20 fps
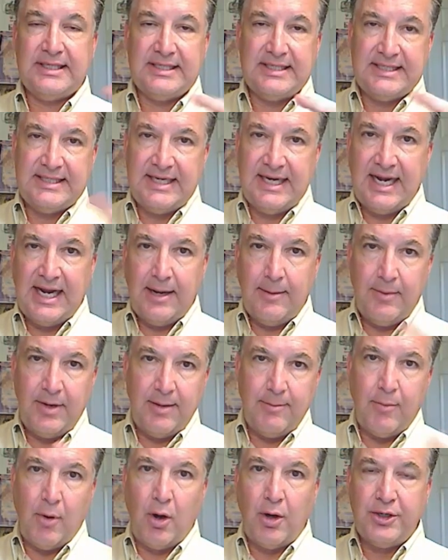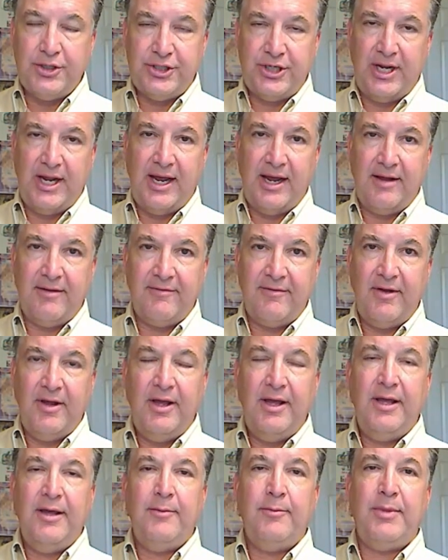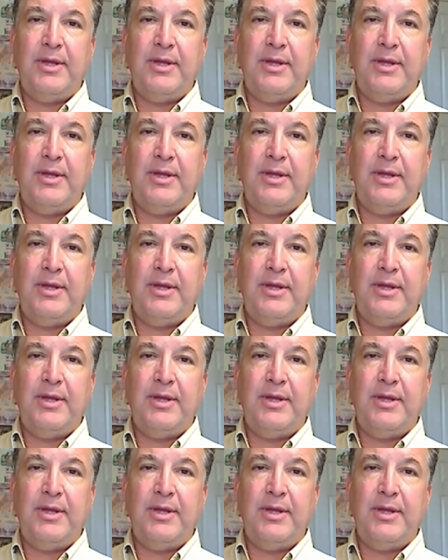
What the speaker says: is and seeing how many bars you have.